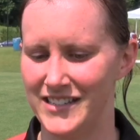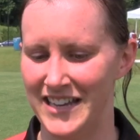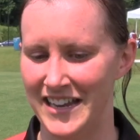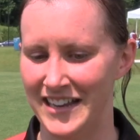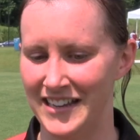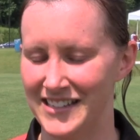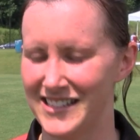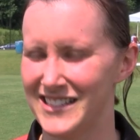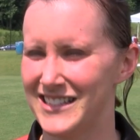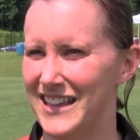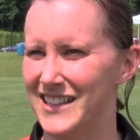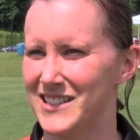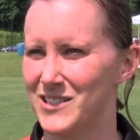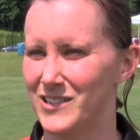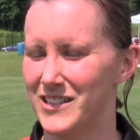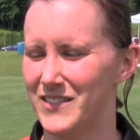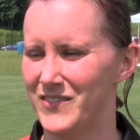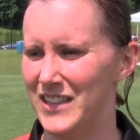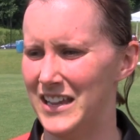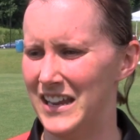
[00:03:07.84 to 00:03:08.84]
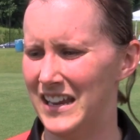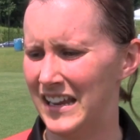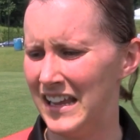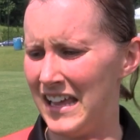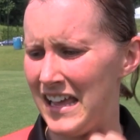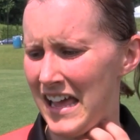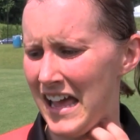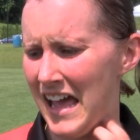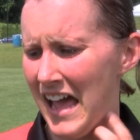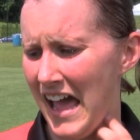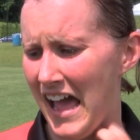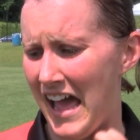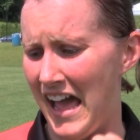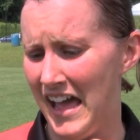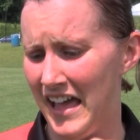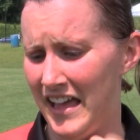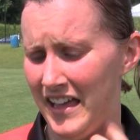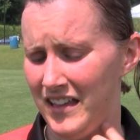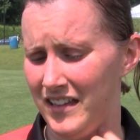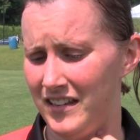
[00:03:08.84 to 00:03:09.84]
dance, that sort of thing.
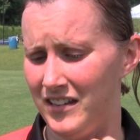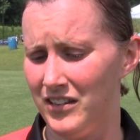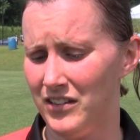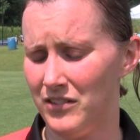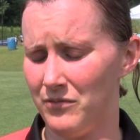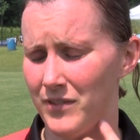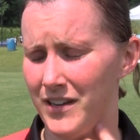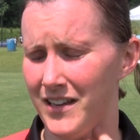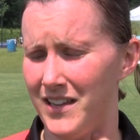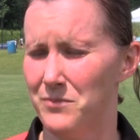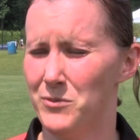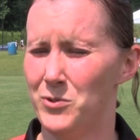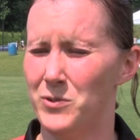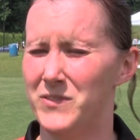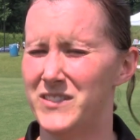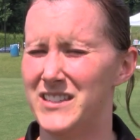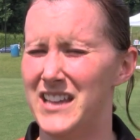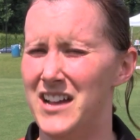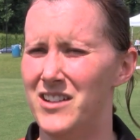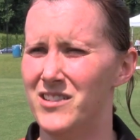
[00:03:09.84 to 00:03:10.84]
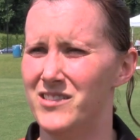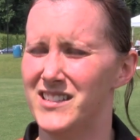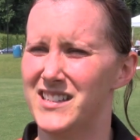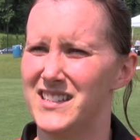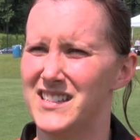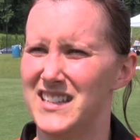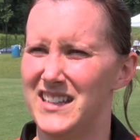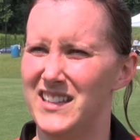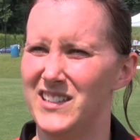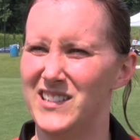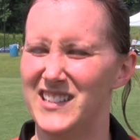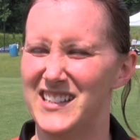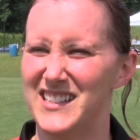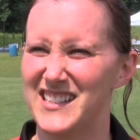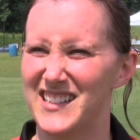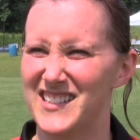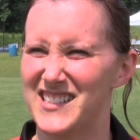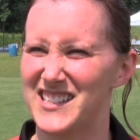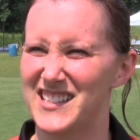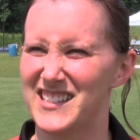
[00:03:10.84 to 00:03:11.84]
And when I moved down to St.
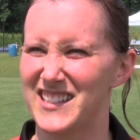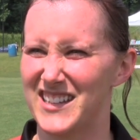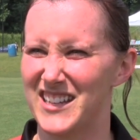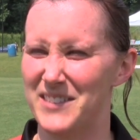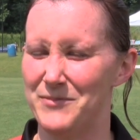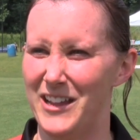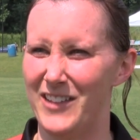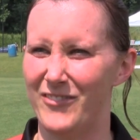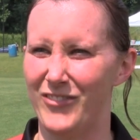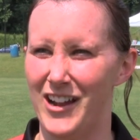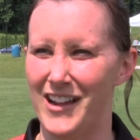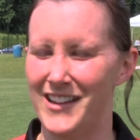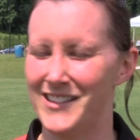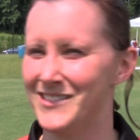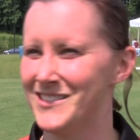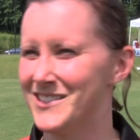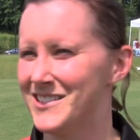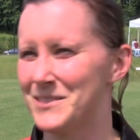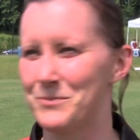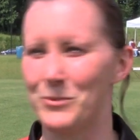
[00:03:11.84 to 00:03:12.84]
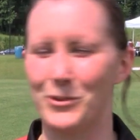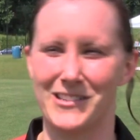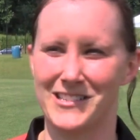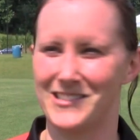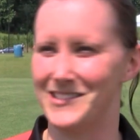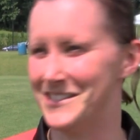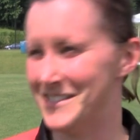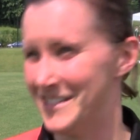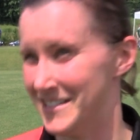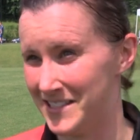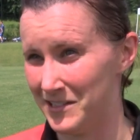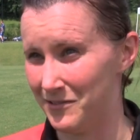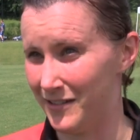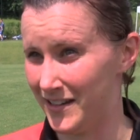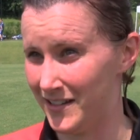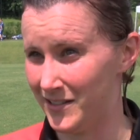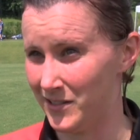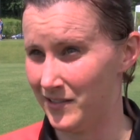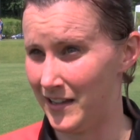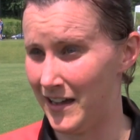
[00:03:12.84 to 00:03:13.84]
Louis, I was just looking to make friends. Sports are an easy
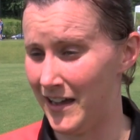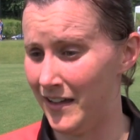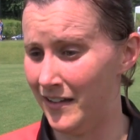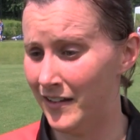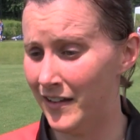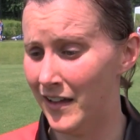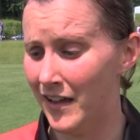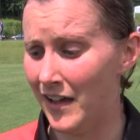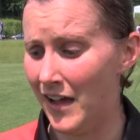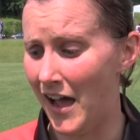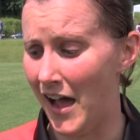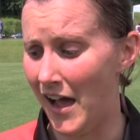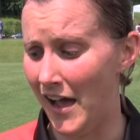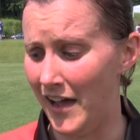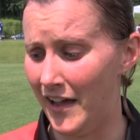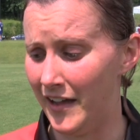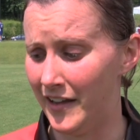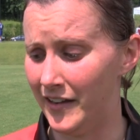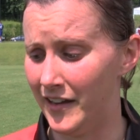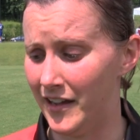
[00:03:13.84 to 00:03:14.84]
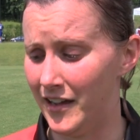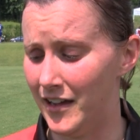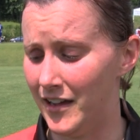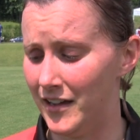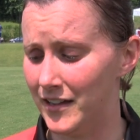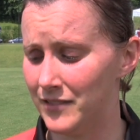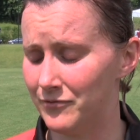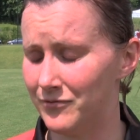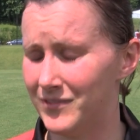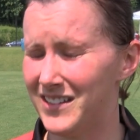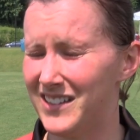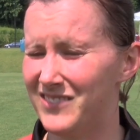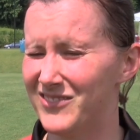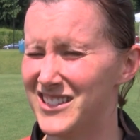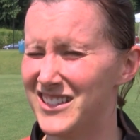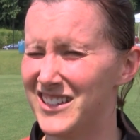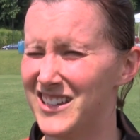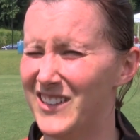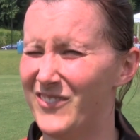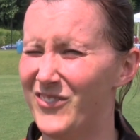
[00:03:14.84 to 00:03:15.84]
way to do that. And
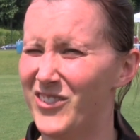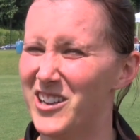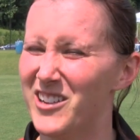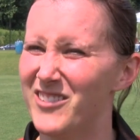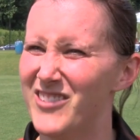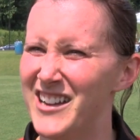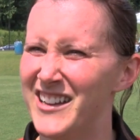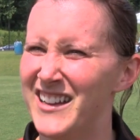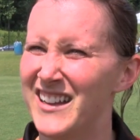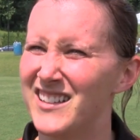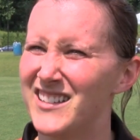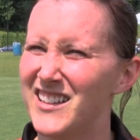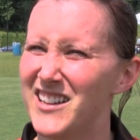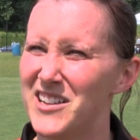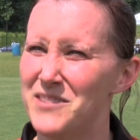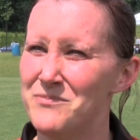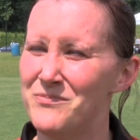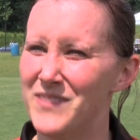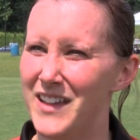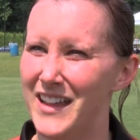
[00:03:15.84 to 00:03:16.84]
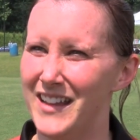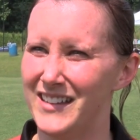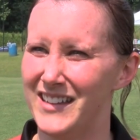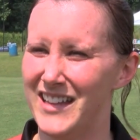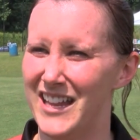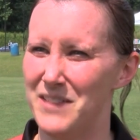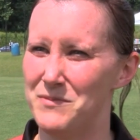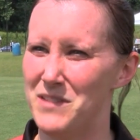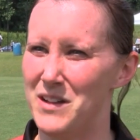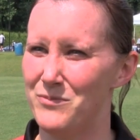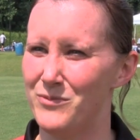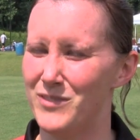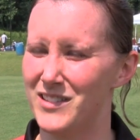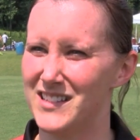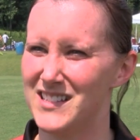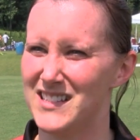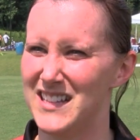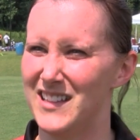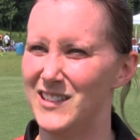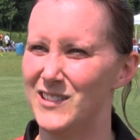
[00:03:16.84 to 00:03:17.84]
was looking for a running club and came up with
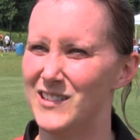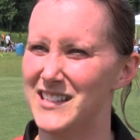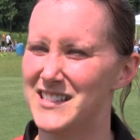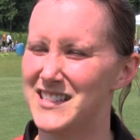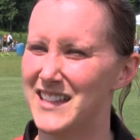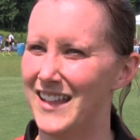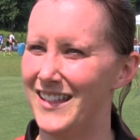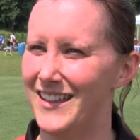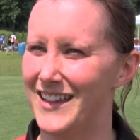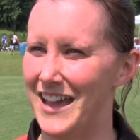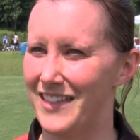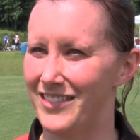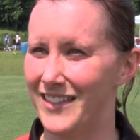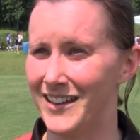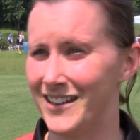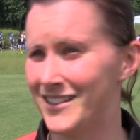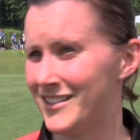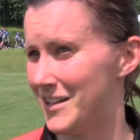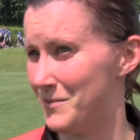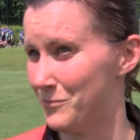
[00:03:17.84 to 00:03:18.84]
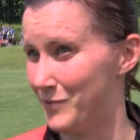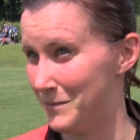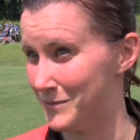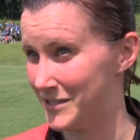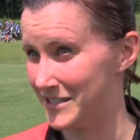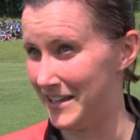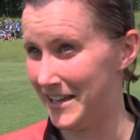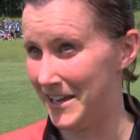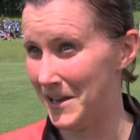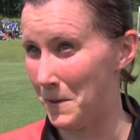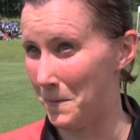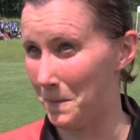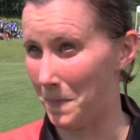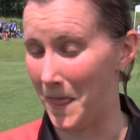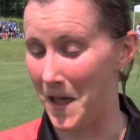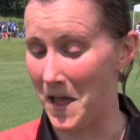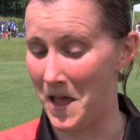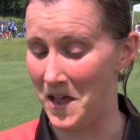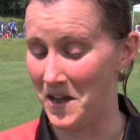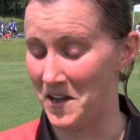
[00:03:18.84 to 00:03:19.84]
a St. Louis Gaelic Athletic Club website,
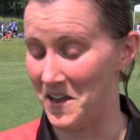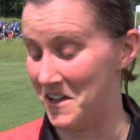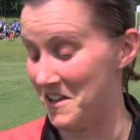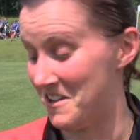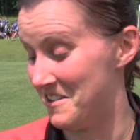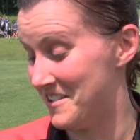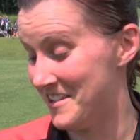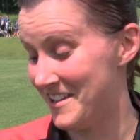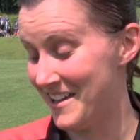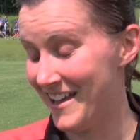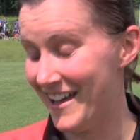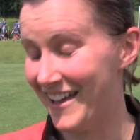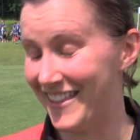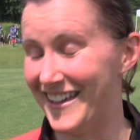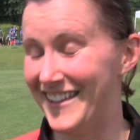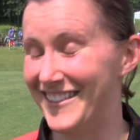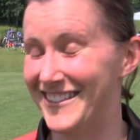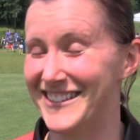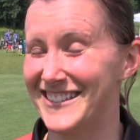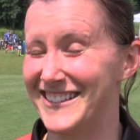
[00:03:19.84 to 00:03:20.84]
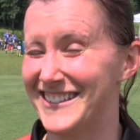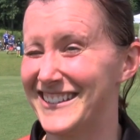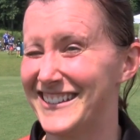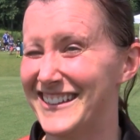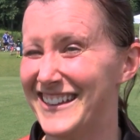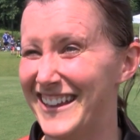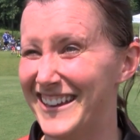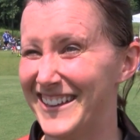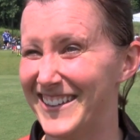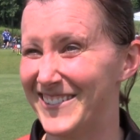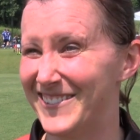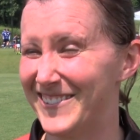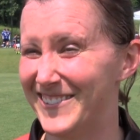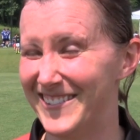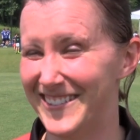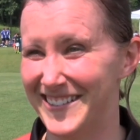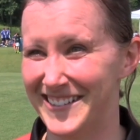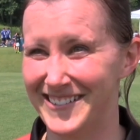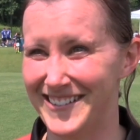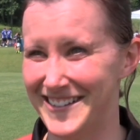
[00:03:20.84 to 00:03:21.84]
and I thought this is kind of
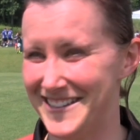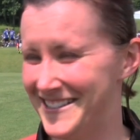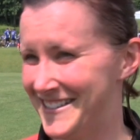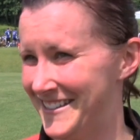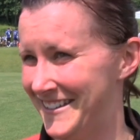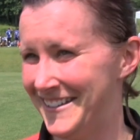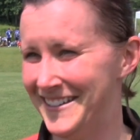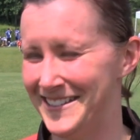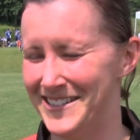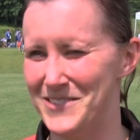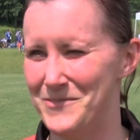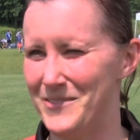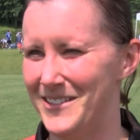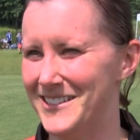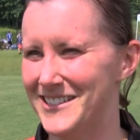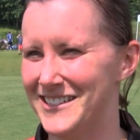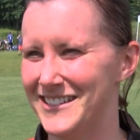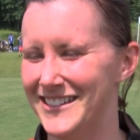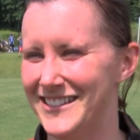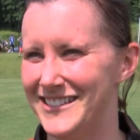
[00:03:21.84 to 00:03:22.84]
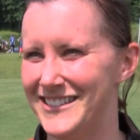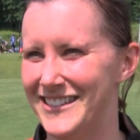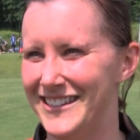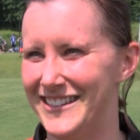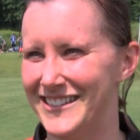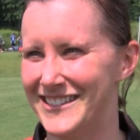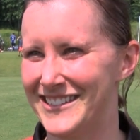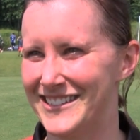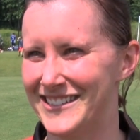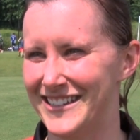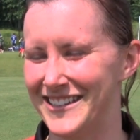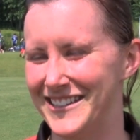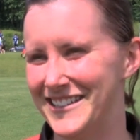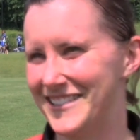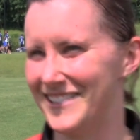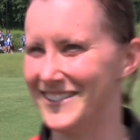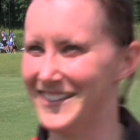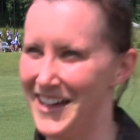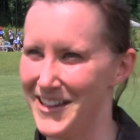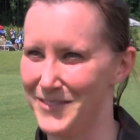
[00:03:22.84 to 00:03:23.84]
cool and crazy, and nobody's going to teach an
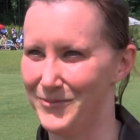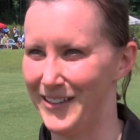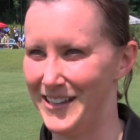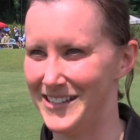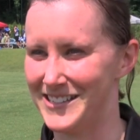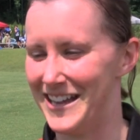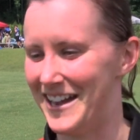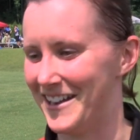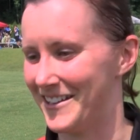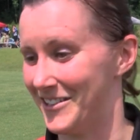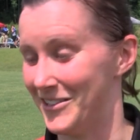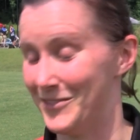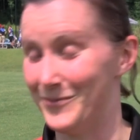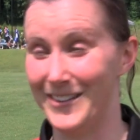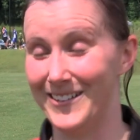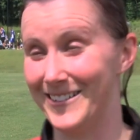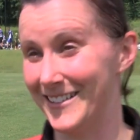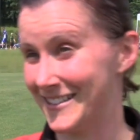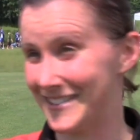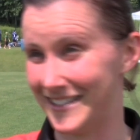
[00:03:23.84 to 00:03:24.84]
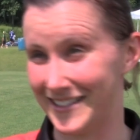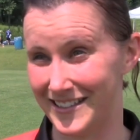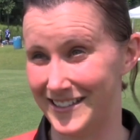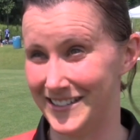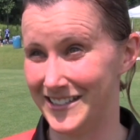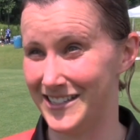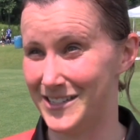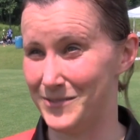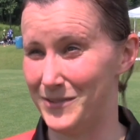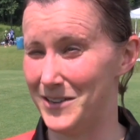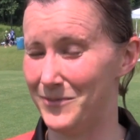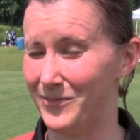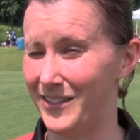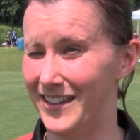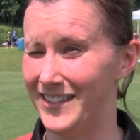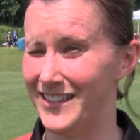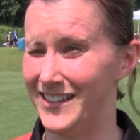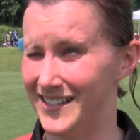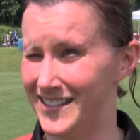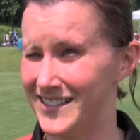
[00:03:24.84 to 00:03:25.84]
adult how to play soccer, but it looks like they'll teach me to
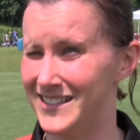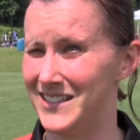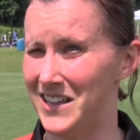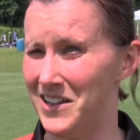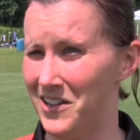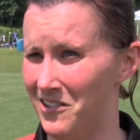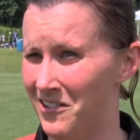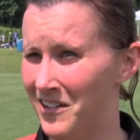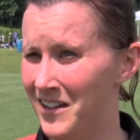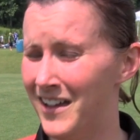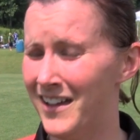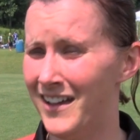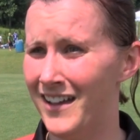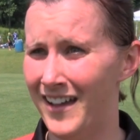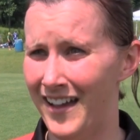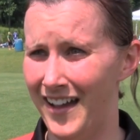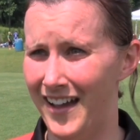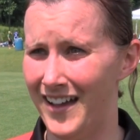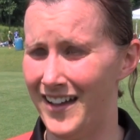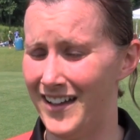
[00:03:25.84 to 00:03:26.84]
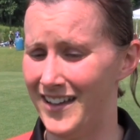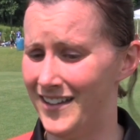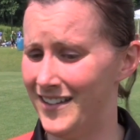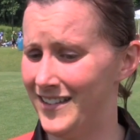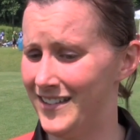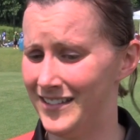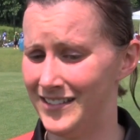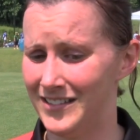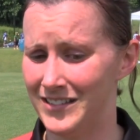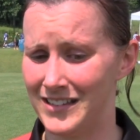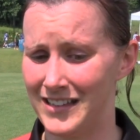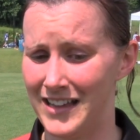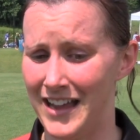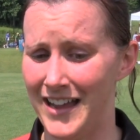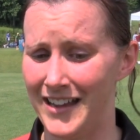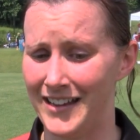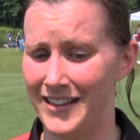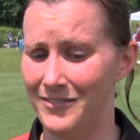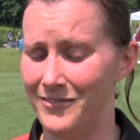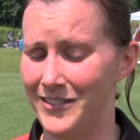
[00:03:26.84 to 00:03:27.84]
play this. So
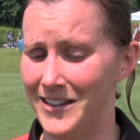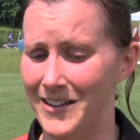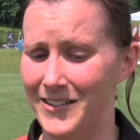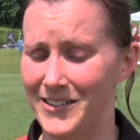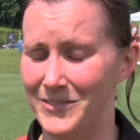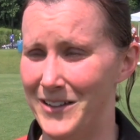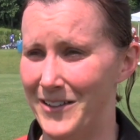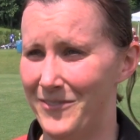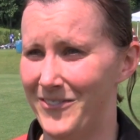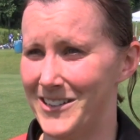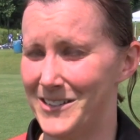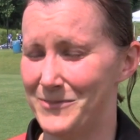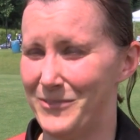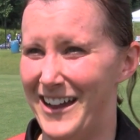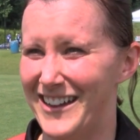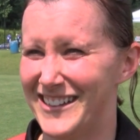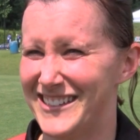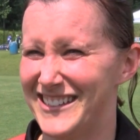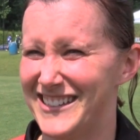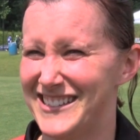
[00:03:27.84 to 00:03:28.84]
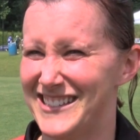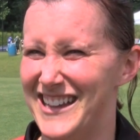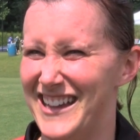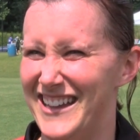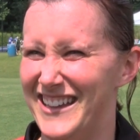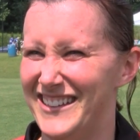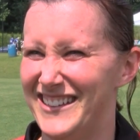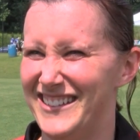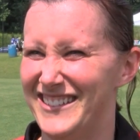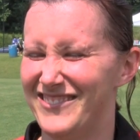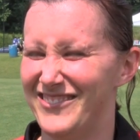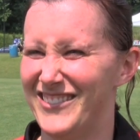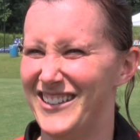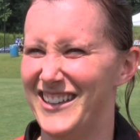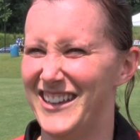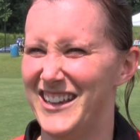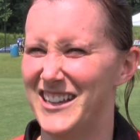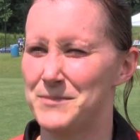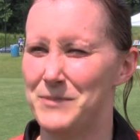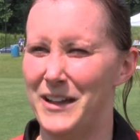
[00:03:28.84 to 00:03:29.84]
kind of went out to my first practice not
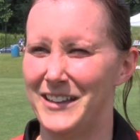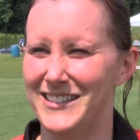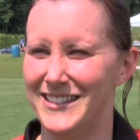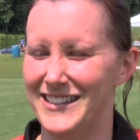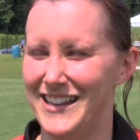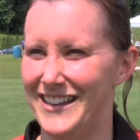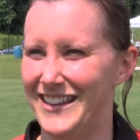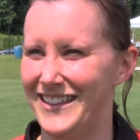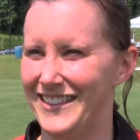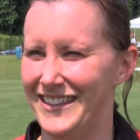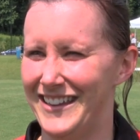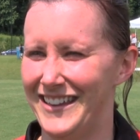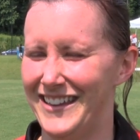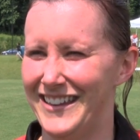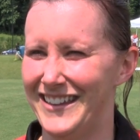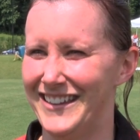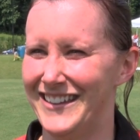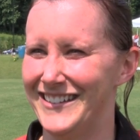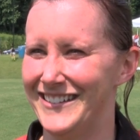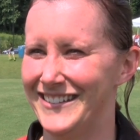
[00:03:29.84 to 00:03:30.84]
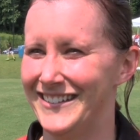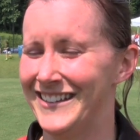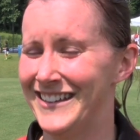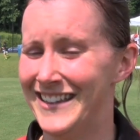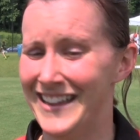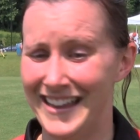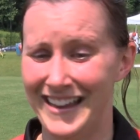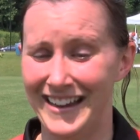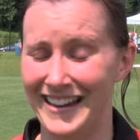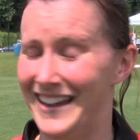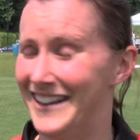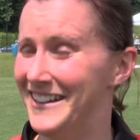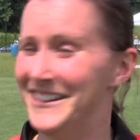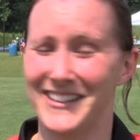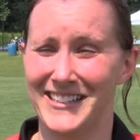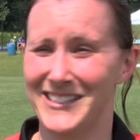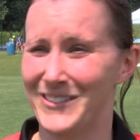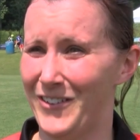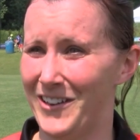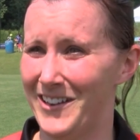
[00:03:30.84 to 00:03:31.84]
really expecting anything, and got
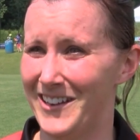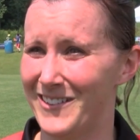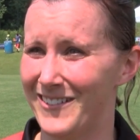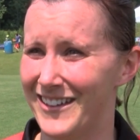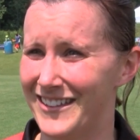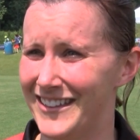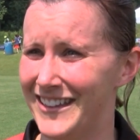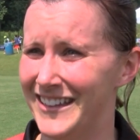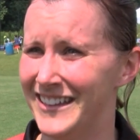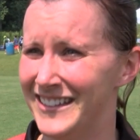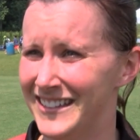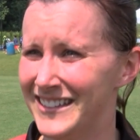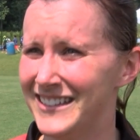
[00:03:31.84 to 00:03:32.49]
hooked very quickly.